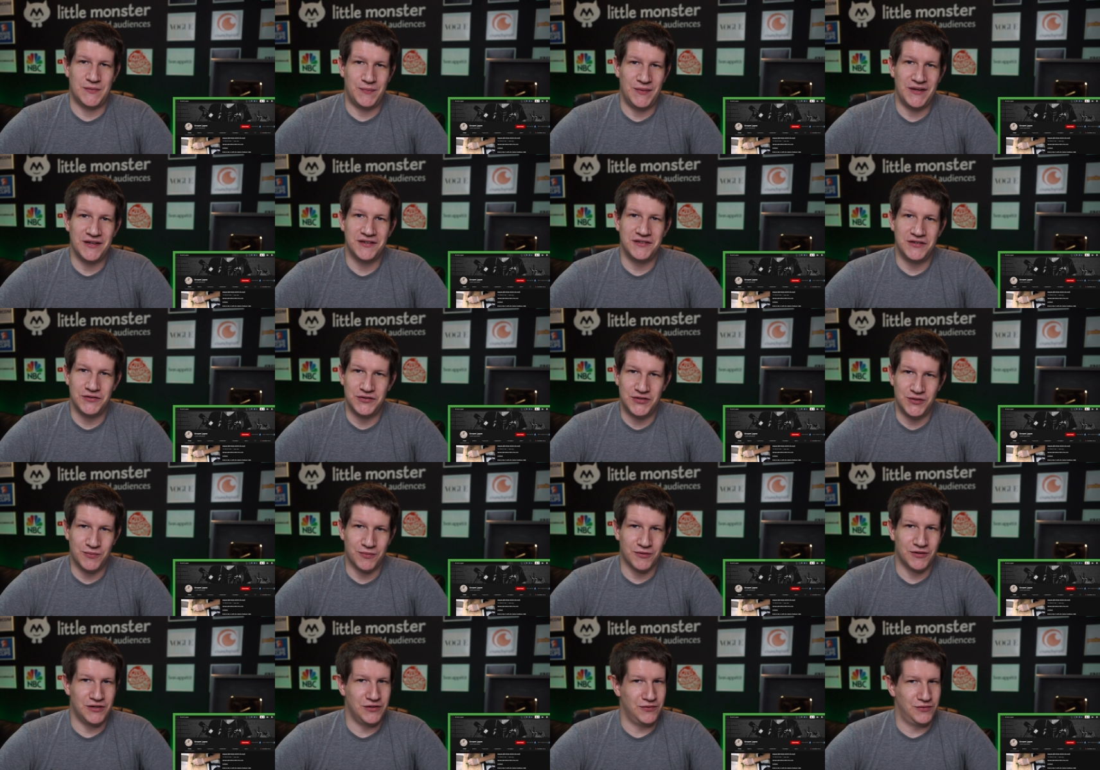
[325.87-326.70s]
be a
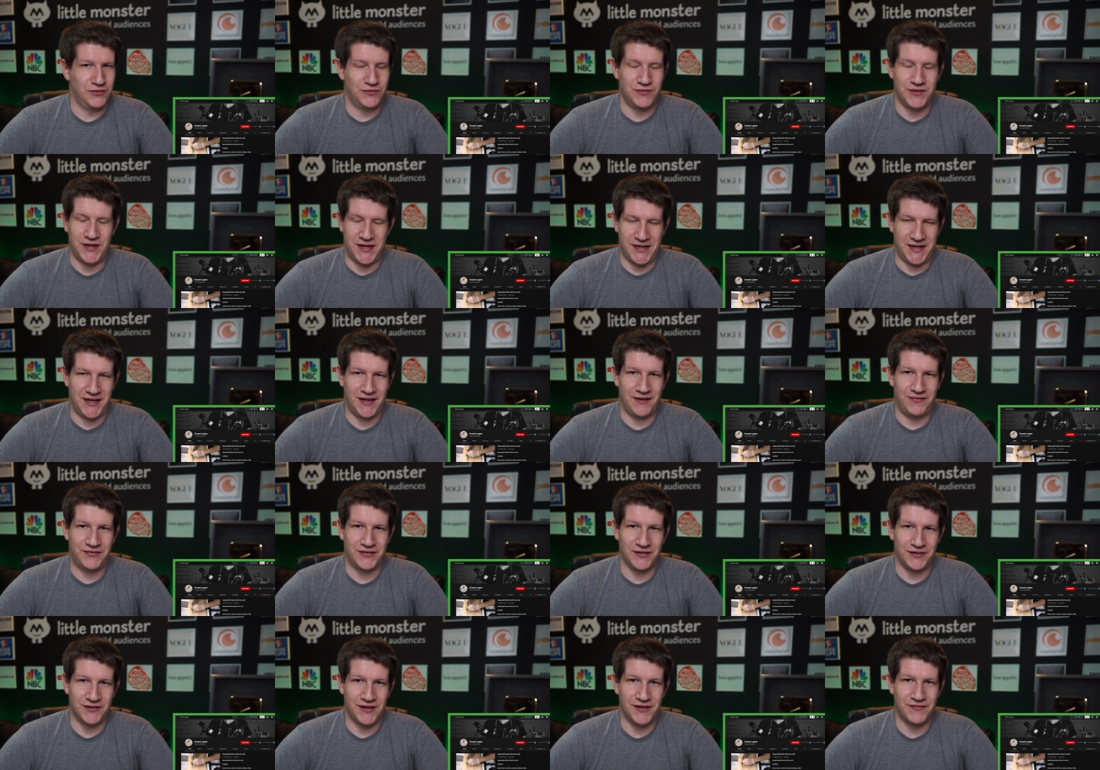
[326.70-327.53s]
YouTuber, you do not have
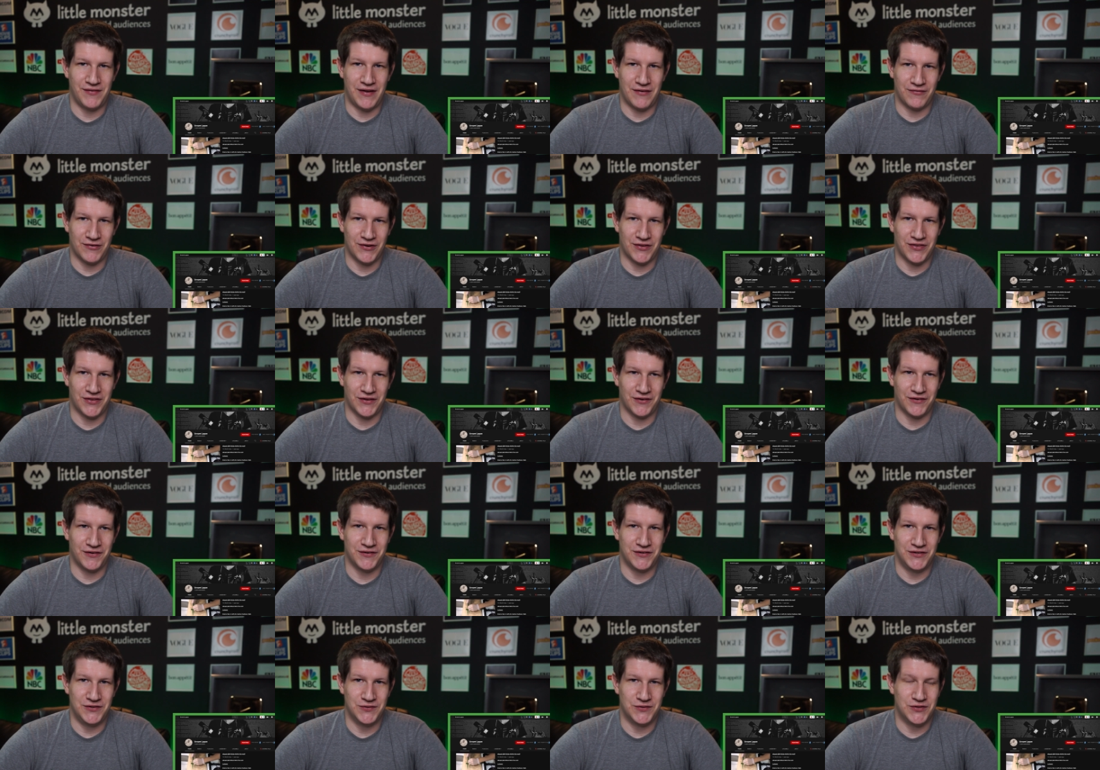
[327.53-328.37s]
to love everything
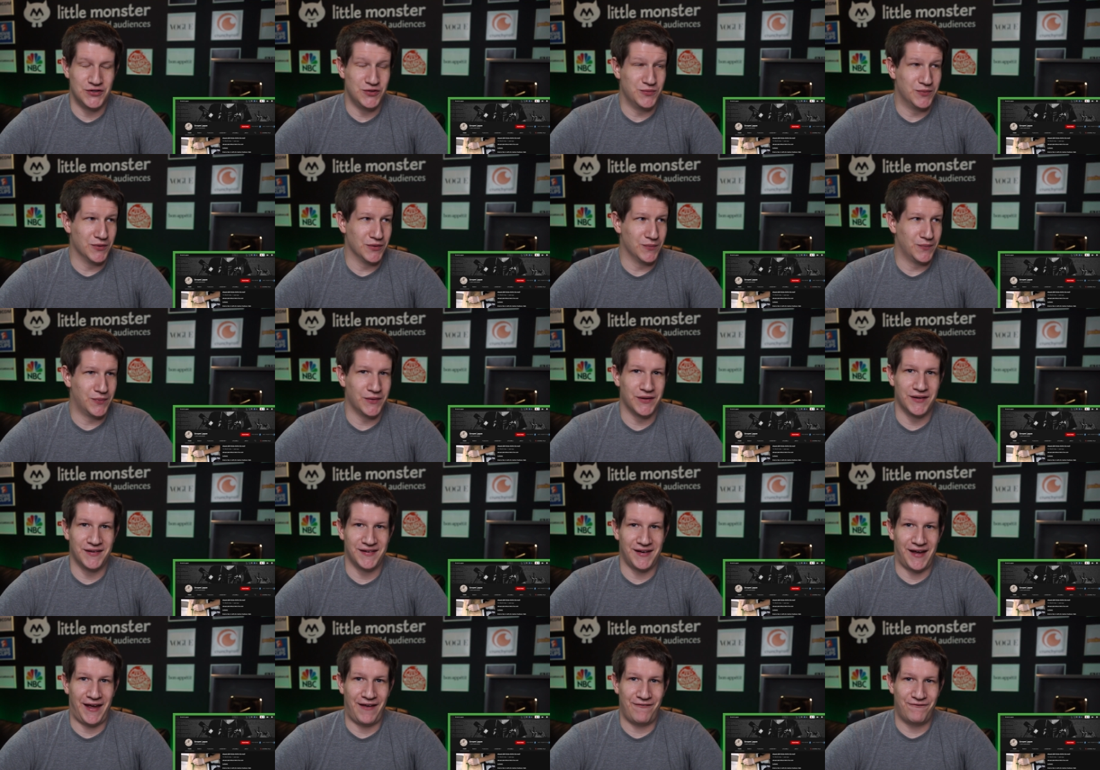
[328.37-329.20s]
on YouTuber,
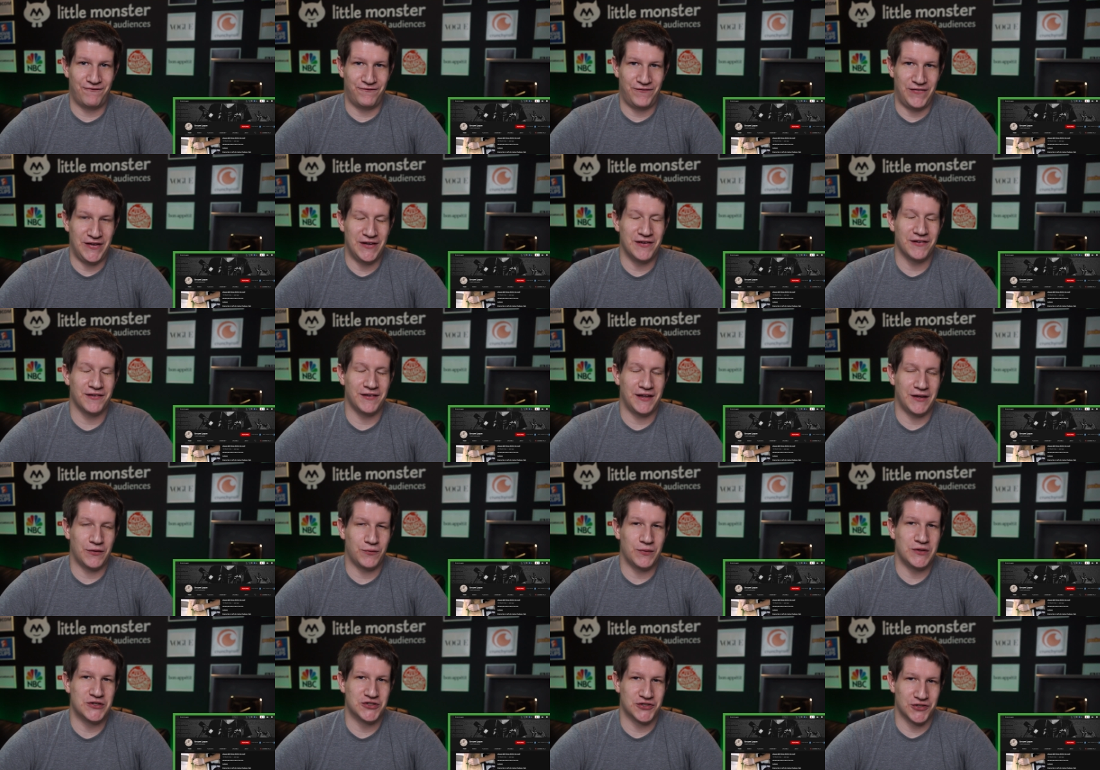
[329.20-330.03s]
but I feel
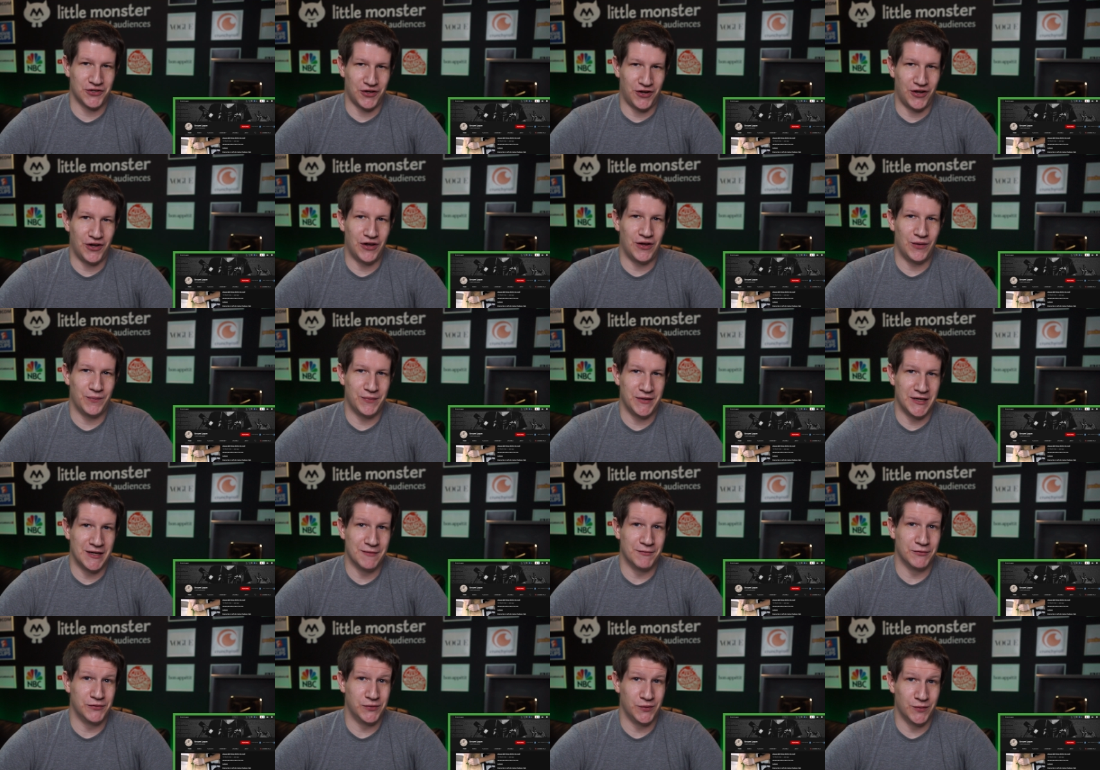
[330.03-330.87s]
like we should all be
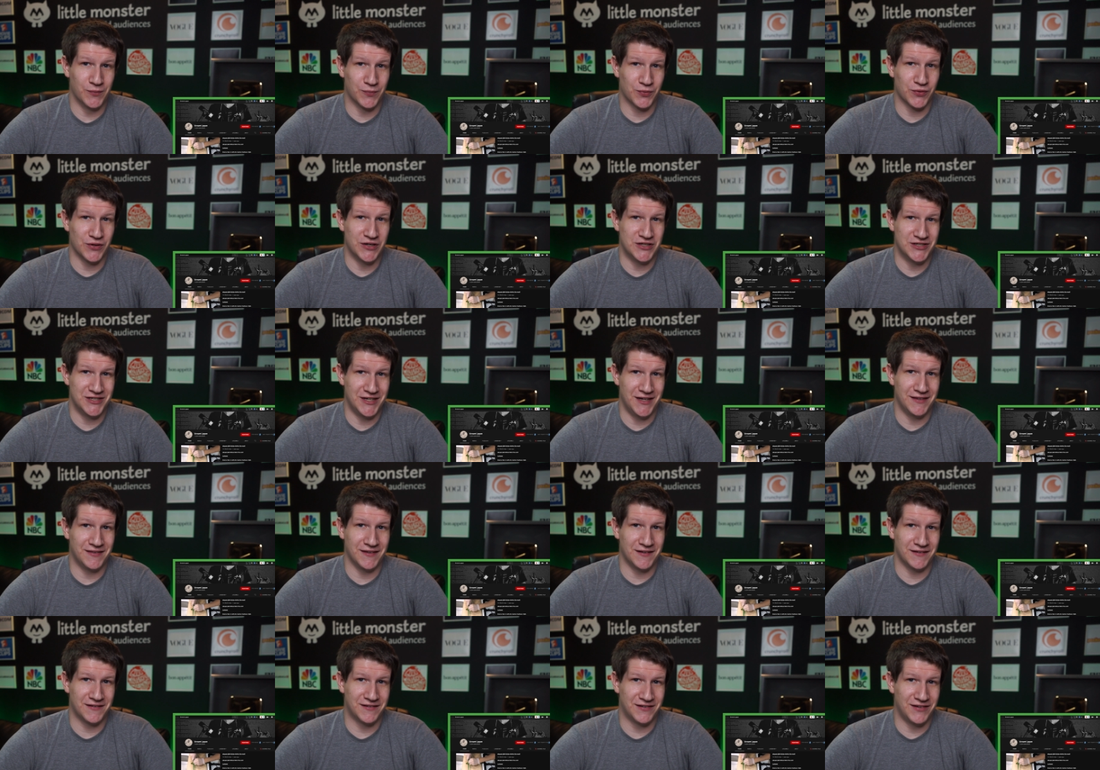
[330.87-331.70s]
able to appreciate
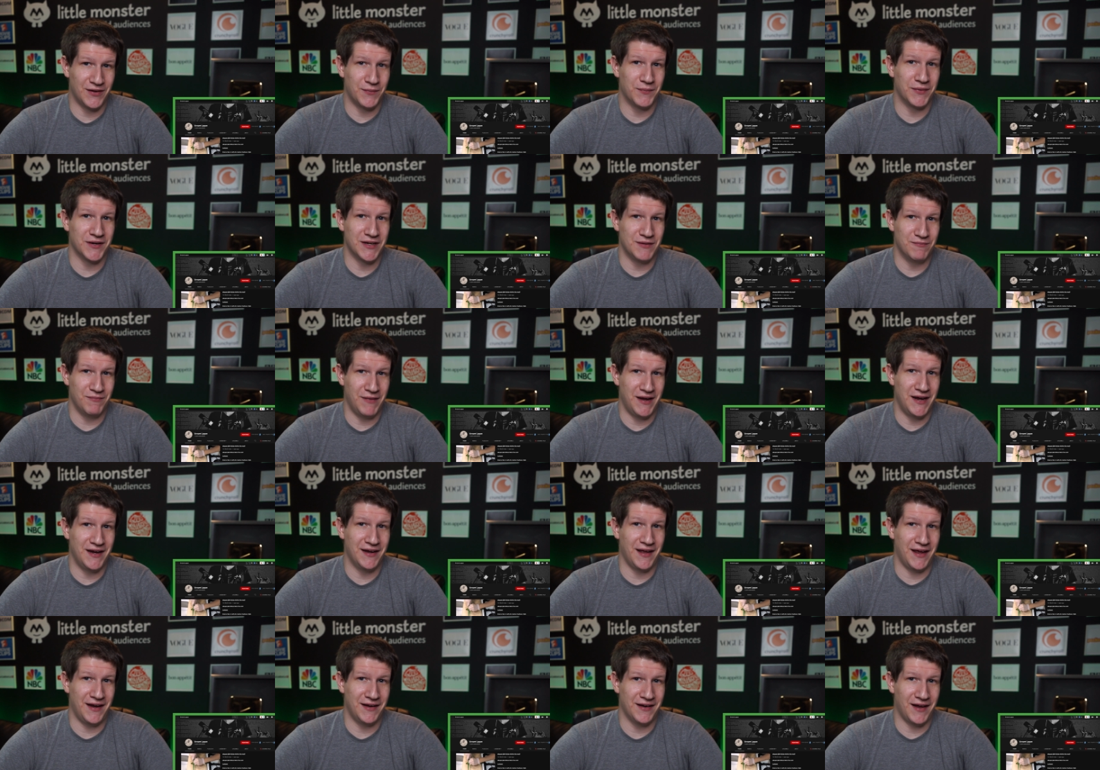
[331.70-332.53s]
that somebody
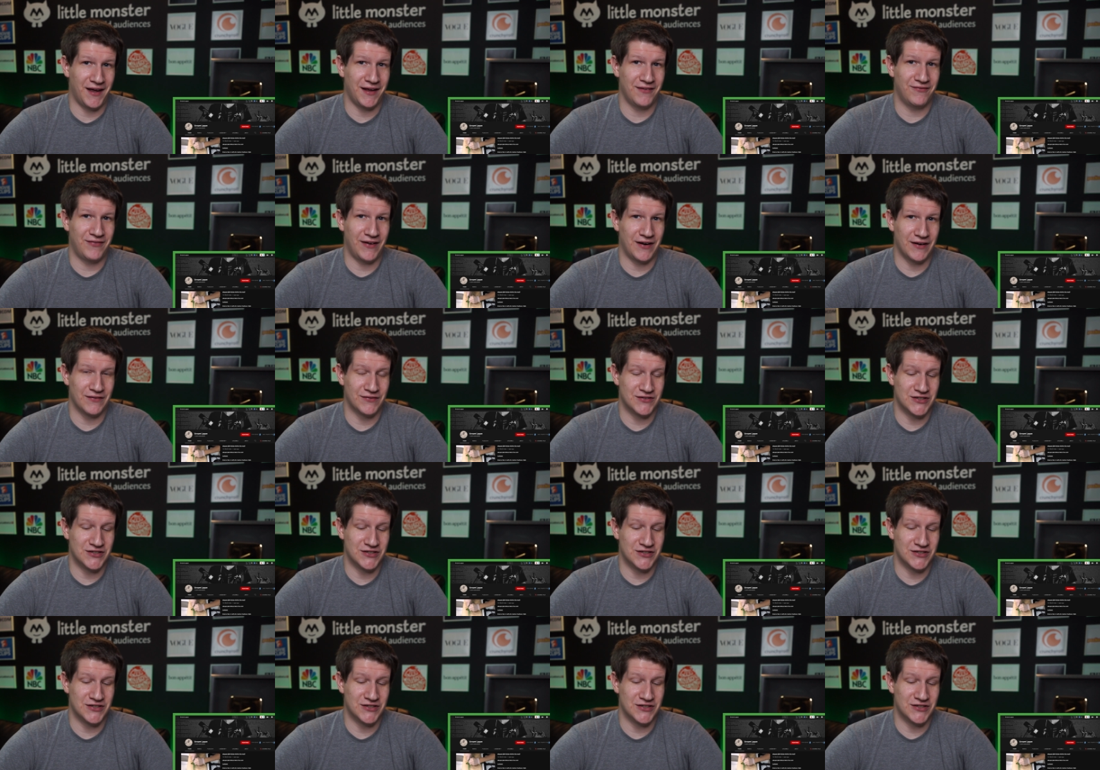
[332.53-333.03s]
made a knife out of